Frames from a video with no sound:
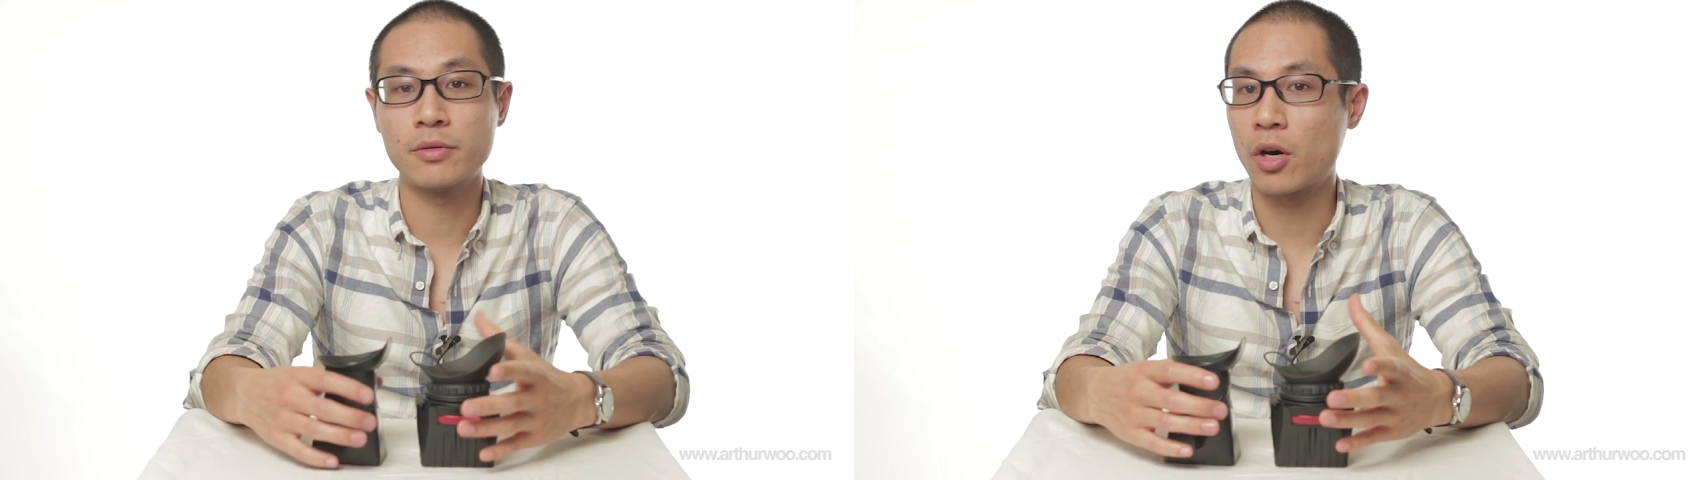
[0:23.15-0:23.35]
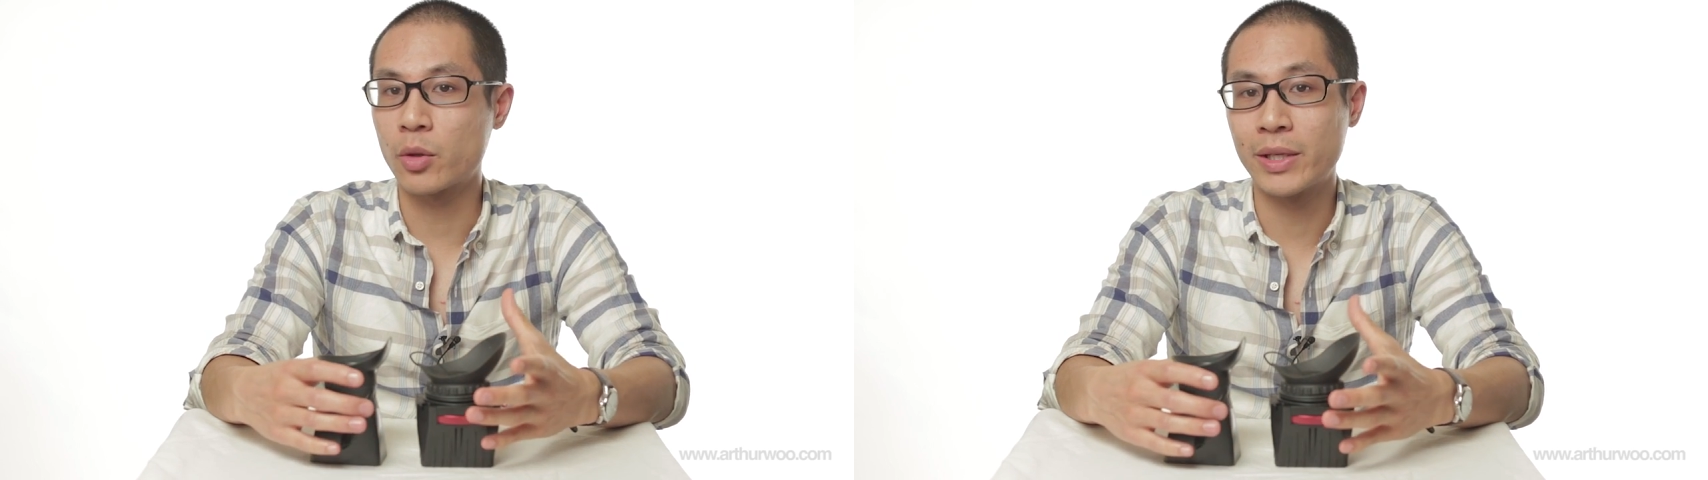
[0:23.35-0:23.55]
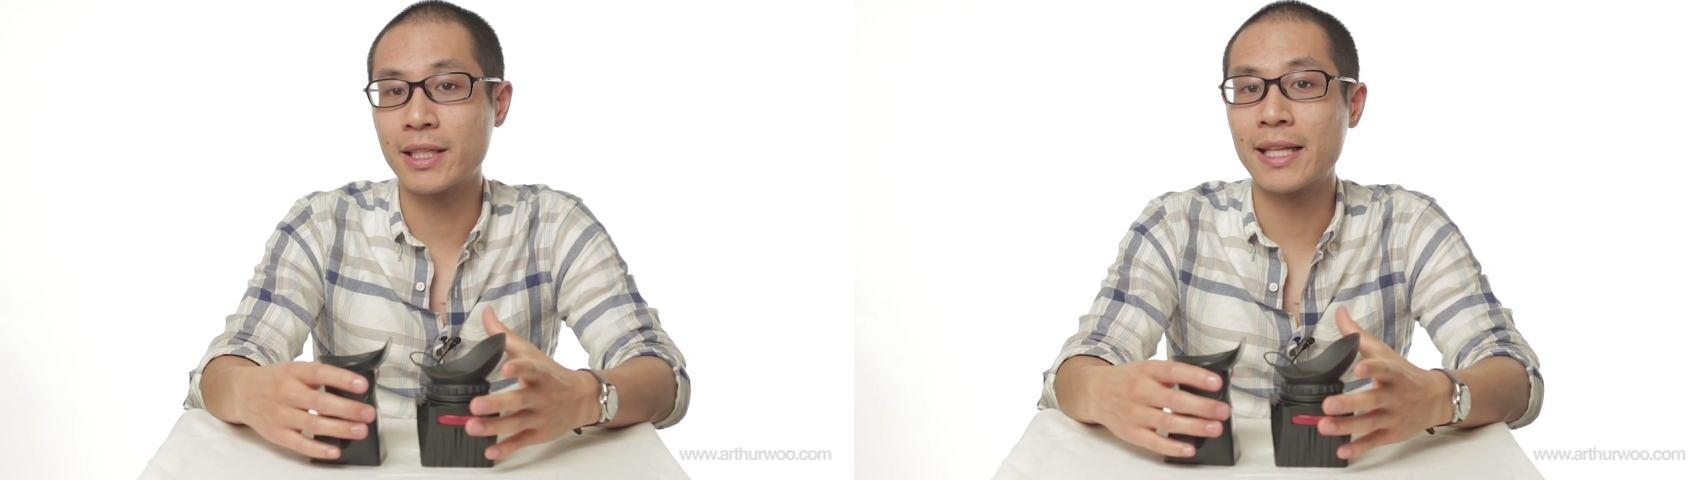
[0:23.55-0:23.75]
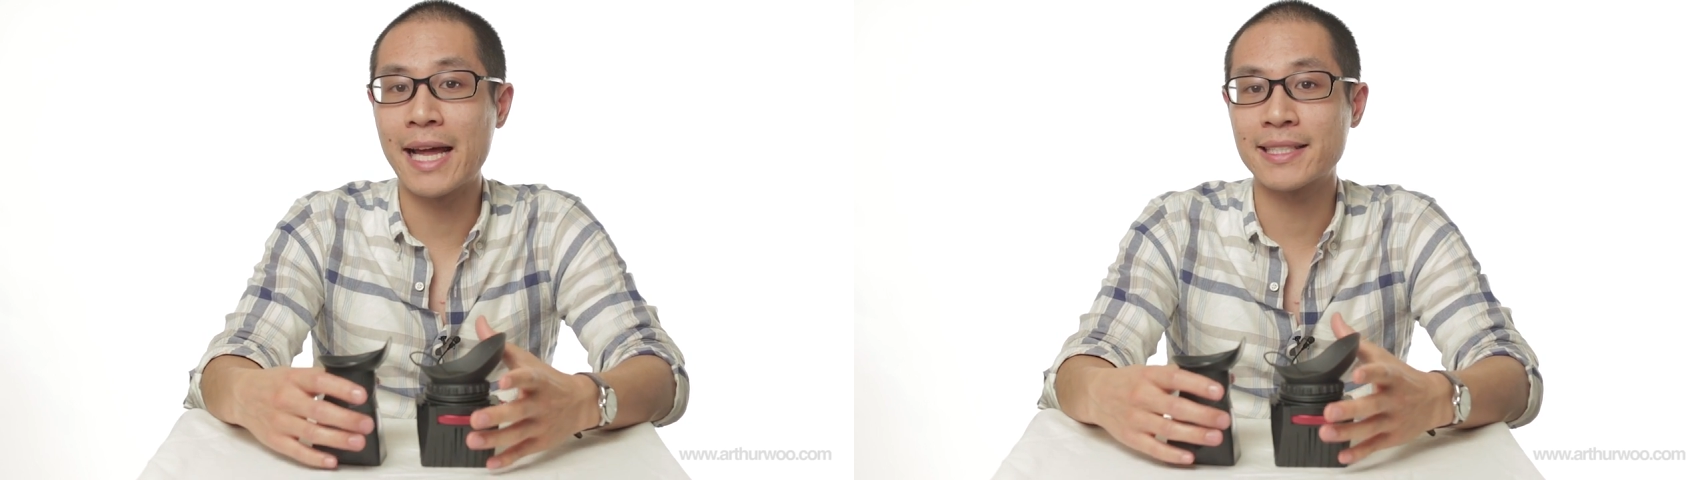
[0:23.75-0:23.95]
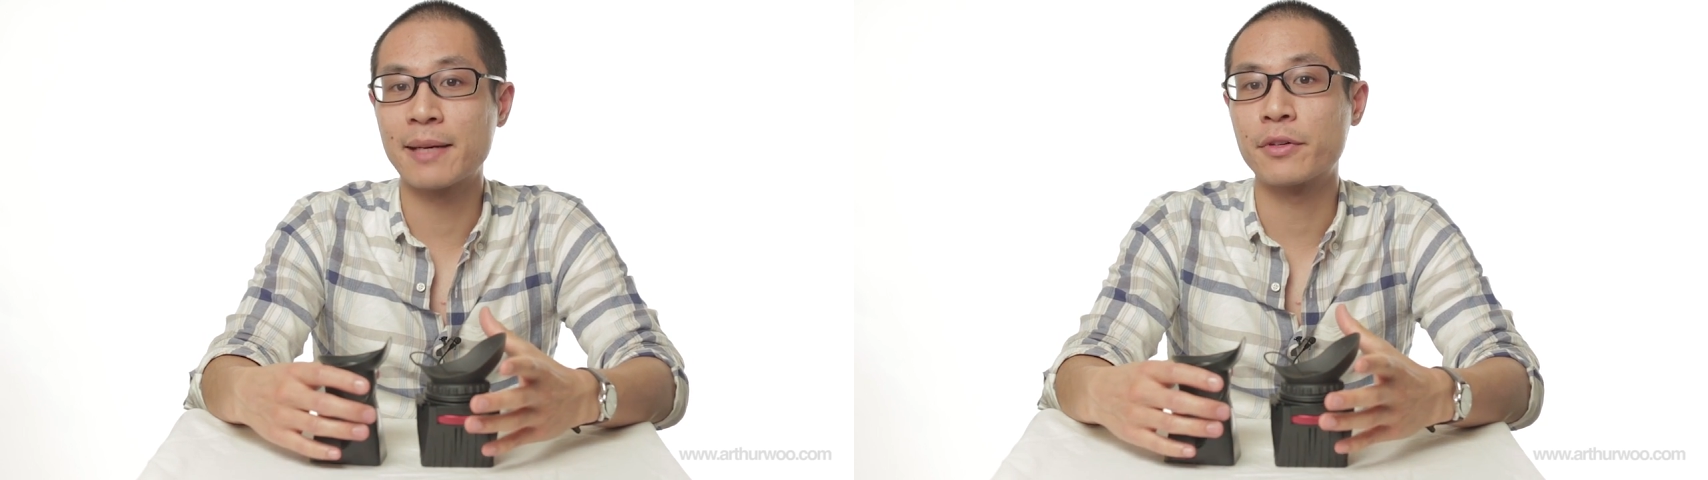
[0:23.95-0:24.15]
all the way to
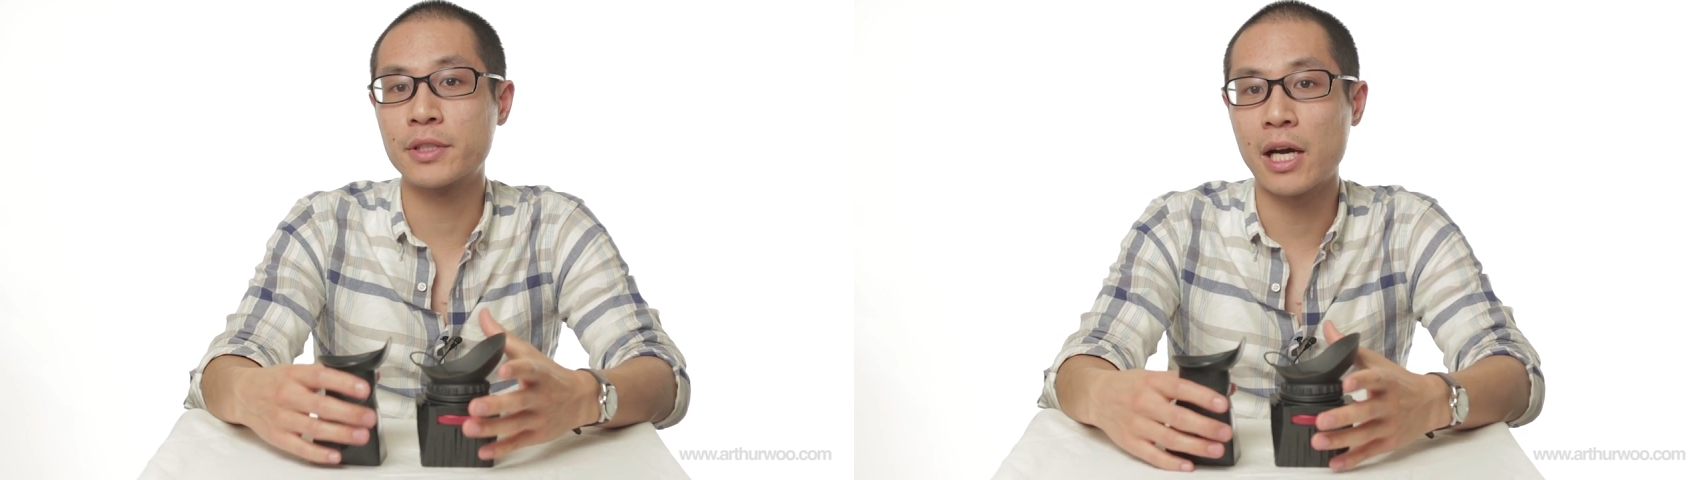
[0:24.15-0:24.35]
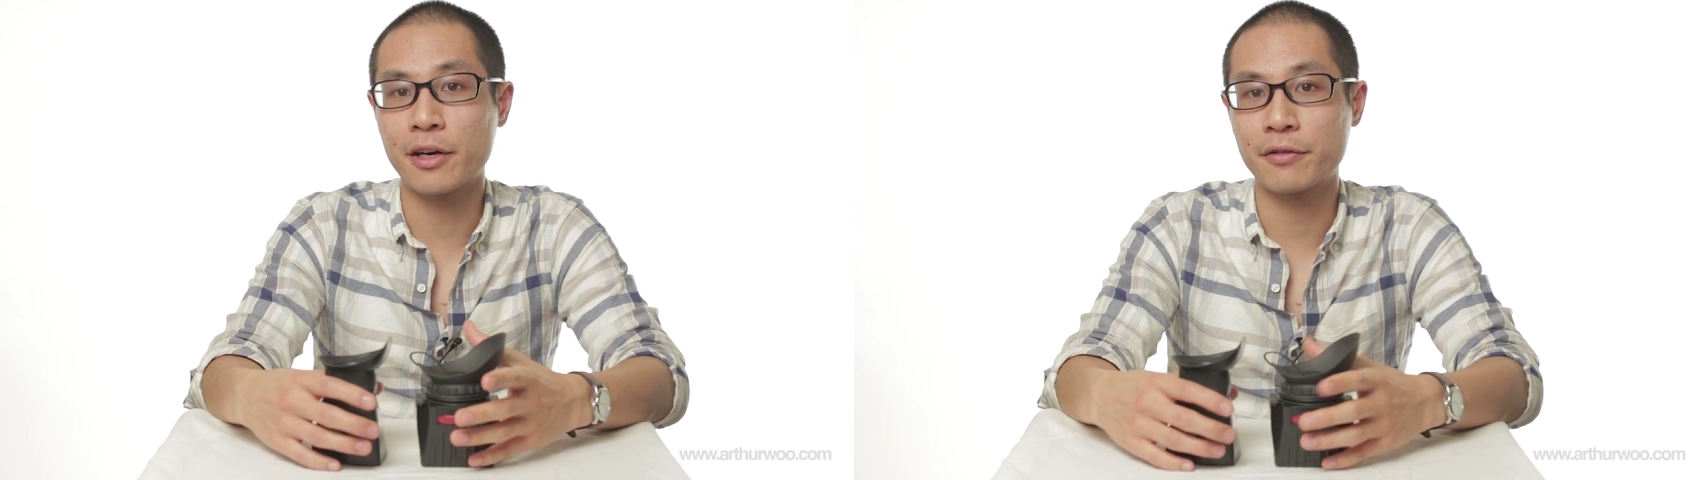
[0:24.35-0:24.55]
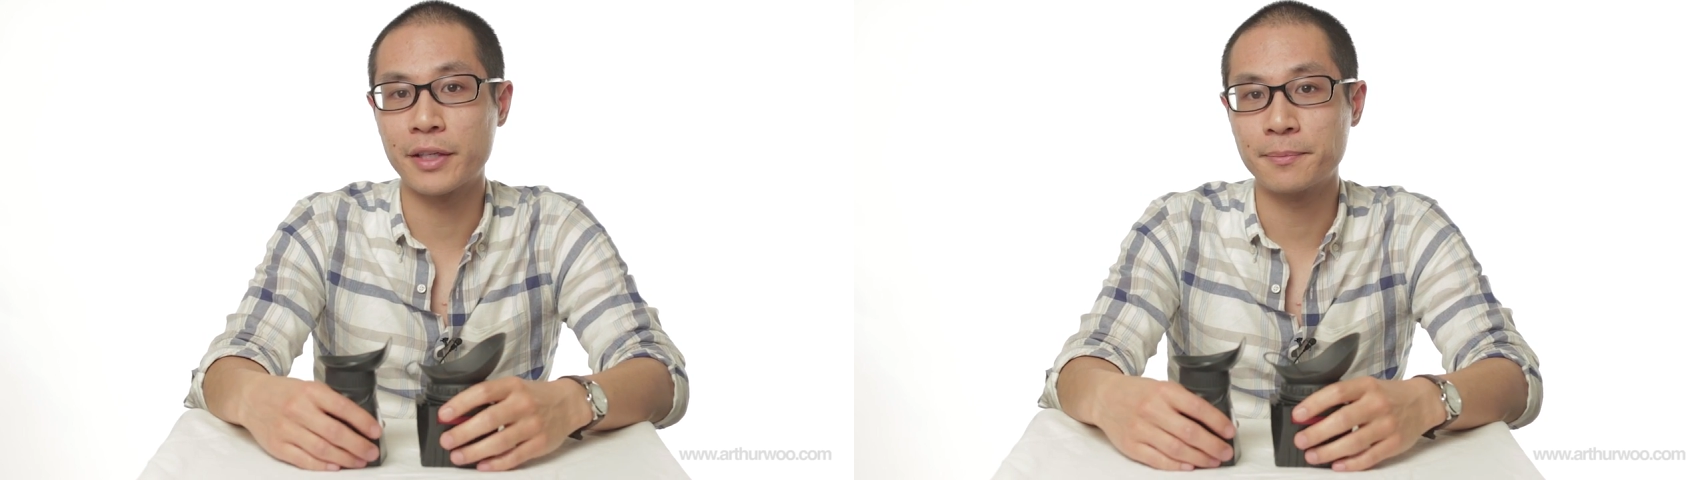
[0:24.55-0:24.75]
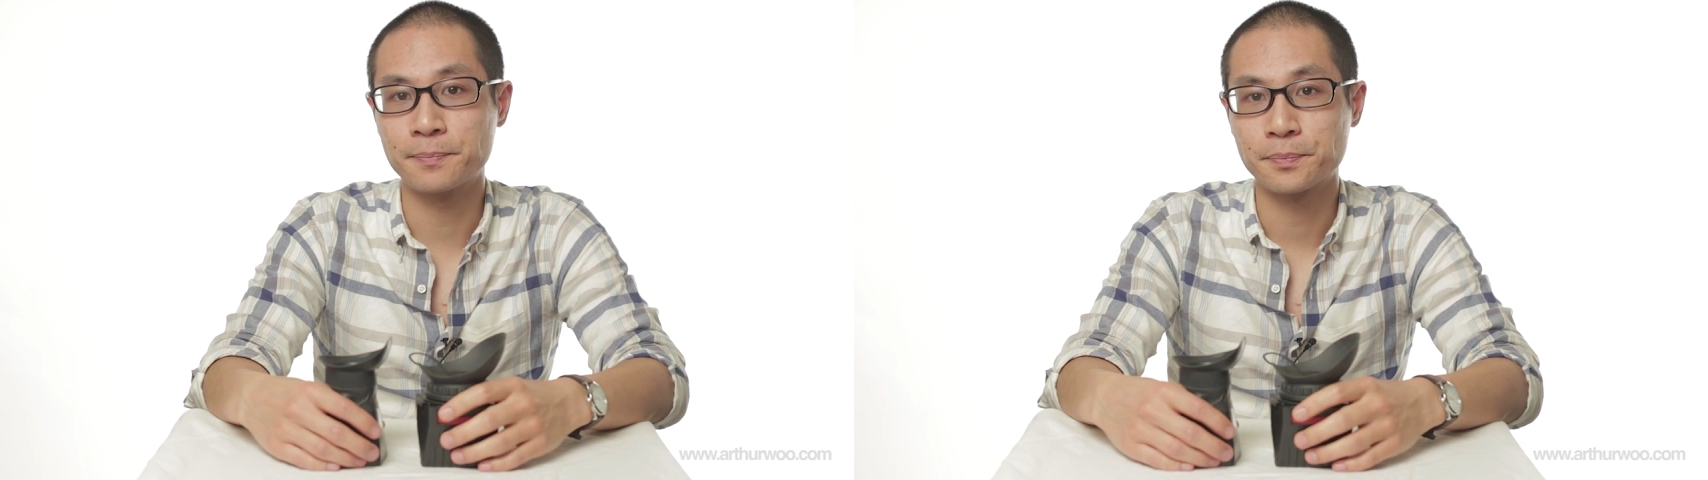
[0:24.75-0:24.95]
landscape photography.